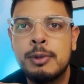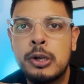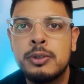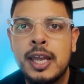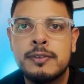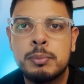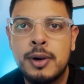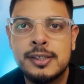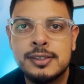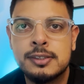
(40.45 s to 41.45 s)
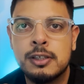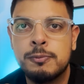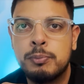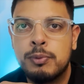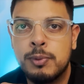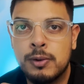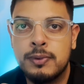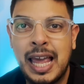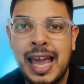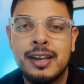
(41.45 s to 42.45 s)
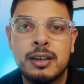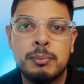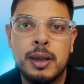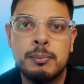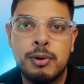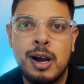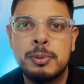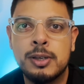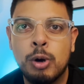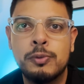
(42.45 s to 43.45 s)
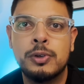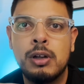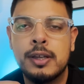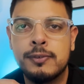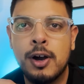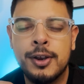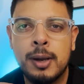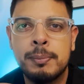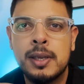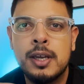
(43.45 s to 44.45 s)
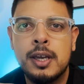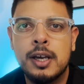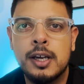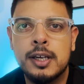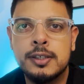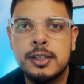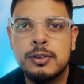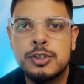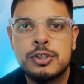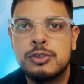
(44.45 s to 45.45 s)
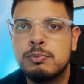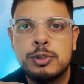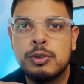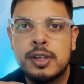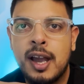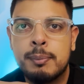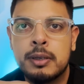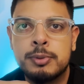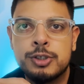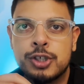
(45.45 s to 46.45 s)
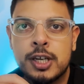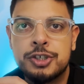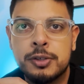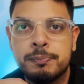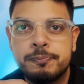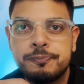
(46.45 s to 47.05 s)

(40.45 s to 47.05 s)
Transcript: Not only have the prices of land and property overall have gone up, just due to capital appreciation